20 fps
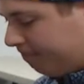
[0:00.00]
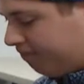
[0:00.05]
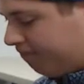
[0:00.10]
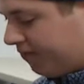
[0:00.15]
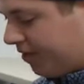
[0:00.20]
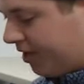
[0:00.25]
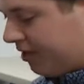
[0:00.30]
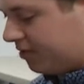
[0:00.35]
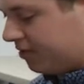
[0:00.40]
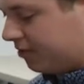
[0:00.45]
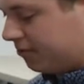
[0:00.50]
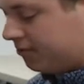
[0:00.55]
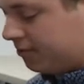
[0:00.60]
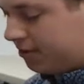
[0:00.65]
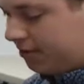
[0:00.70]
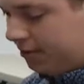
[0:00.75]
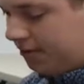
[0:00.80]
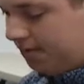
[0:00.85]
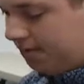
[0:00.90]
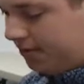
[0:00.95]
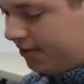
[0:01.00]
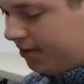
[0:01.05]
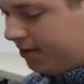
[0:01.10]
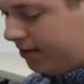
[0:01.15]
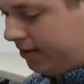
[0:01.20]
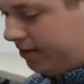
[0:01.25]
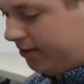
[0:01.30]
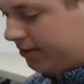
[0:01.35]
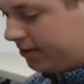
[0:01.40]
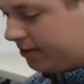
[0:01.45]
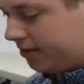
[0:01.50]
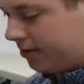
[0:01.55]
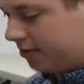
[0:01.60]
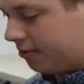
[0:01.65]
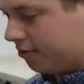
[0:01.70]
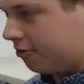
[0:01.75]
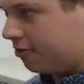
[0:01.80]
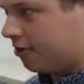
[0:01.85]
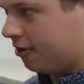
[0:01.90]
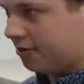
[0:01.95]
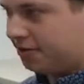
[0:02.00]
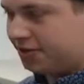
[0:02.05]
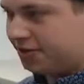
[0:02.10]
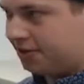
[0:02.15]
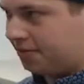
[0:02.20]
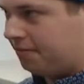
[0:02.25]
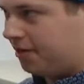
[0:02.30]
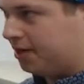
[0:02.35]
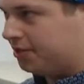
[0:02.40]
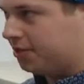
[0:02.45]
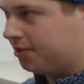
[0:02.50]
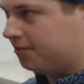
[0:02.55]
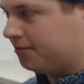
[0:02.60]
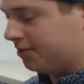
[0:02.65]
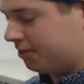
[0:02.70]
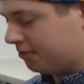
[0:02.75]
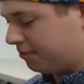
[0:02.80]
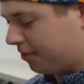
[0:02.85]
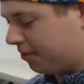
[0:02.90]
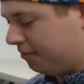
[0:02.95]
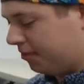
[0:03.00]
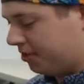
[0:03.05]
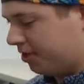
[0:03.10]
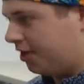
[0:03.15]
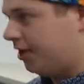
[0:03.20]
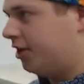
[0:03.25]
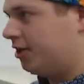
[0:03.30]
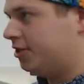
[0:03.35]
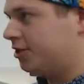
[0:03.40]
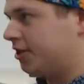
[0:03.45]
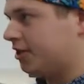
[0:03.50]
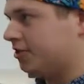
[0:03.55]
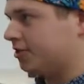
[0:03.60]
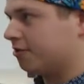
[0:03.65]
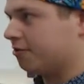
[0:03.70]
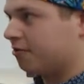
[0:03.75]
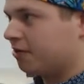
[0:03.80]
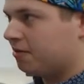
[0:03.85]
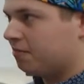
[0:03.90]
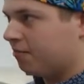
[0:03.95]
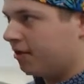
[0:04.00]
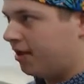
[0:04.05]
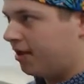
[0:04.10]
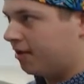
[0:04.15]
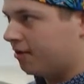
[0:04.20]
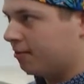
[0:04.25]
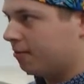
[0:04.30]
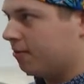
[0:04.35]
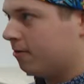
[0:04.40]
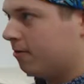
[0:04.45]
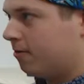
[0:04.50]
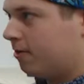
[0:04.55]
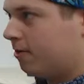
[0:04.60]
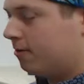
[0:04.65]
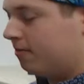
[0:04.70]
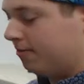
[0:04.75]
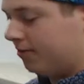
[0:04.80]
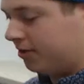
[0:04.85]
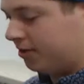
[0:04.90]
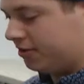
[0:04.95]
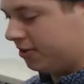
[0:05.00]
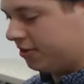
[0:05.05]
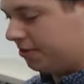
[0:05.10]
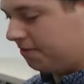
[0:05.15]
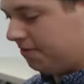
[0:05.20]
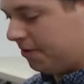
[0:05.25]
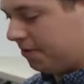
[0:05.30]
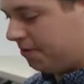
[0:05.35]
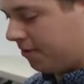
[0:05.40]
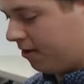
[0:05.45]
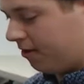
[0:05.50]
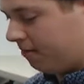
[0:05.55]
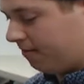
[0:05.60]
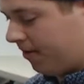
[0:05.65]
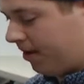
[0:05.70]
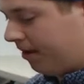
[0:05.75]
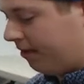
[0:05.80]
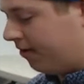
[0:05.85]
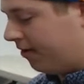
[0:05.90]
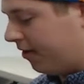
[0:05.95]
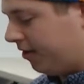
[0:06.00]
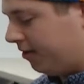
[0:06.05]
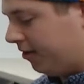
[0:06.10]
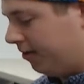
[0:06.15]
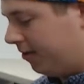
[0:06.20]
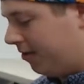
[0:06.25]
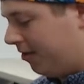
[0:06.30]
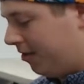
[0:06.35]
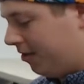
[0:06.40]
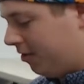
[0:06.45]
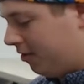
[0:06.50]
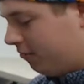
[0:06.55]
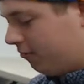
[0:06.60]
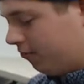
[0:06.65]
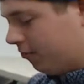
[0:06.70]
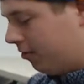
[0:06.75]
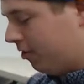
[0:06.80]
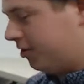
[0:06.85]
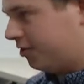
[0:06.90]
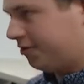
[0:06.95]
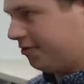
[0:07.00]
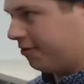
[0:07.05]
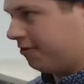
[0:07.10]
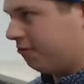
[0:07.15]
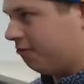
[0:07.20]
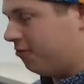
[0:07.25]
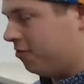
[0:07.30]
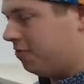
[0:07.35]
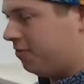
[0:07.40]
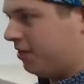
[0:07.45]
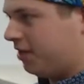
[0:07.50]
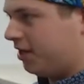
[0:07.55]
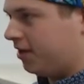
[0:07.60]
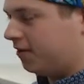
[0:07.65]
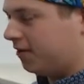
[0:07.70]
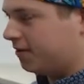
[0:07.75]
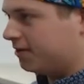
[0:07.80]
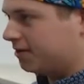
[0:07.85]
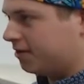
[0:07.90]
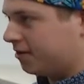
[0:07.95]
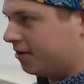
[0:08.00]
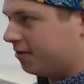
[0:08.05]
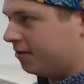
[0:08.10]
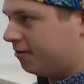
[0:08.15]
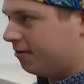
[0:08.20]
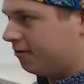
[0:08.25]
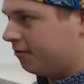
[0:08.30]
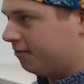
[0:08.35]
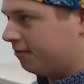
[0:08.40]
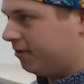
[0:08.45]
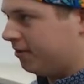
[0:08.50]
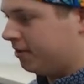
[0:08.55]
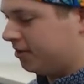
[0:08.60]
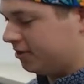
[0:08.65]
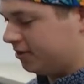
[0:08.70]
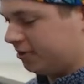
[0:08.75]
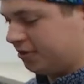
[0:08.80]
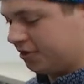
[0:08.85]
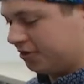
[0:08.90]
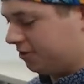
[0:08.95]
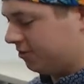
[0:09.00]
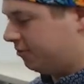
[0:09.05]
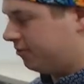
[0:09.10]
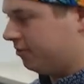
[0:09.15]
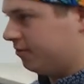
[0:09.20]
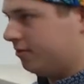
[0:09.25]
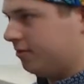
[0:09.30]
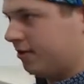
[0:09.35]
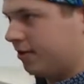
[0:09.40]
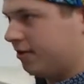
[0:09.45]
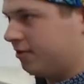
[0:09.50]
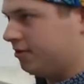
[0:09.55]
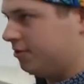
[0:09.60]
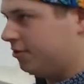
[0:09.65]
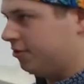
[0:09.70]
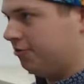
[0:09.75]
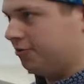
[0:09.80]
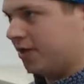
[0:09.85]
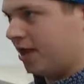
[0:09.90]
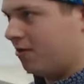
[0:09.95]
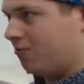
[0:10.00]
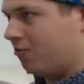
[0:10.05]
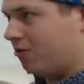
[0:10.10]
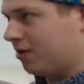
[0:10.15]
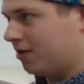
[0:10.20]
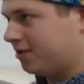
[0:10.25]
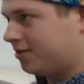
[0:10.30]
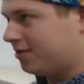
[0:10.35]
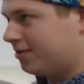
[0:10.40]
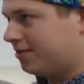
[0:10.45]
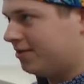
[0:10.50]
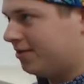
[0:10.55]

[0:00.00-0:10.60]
Yeah, so Sleep is a good card in some matchups. It's pretty much a hedge against green-black, being such a big part of the meta. They really struggle with beating this card normally because it's just like 2 time walks.